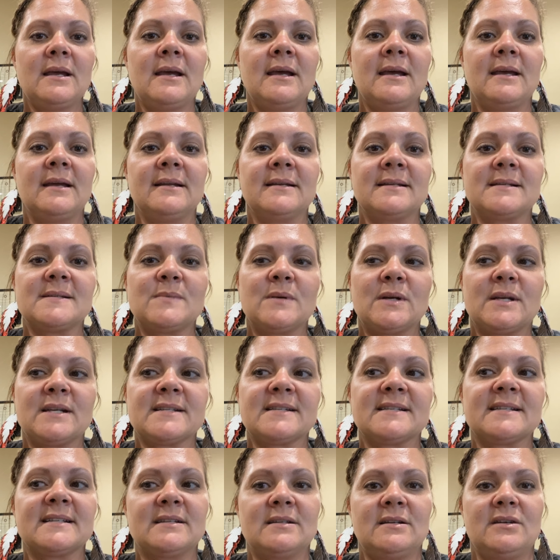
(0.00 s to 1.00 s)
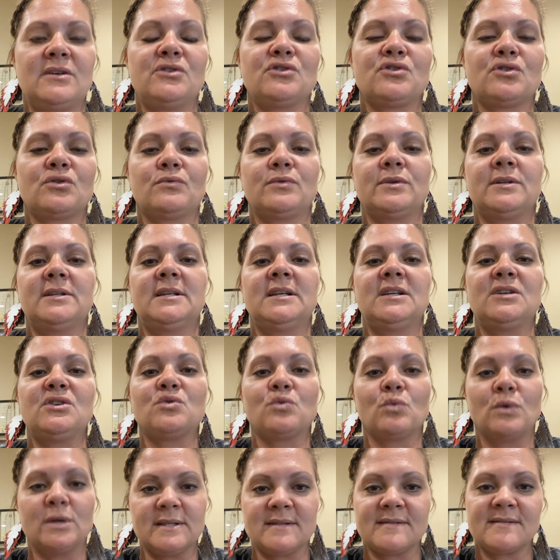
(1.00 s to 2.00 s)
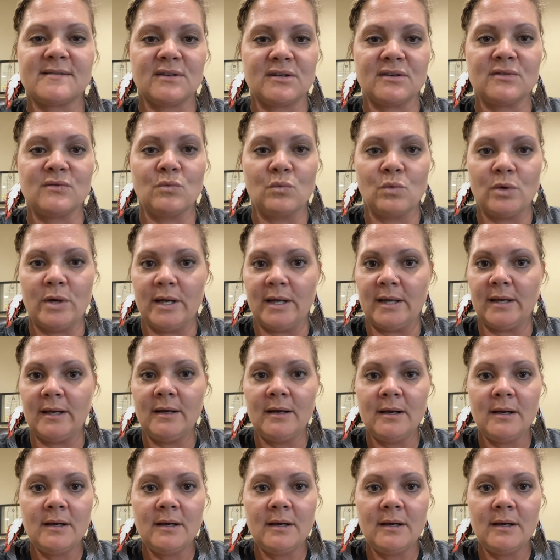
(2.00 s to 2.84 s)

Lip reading: and it's because the teacher would teach one certain way.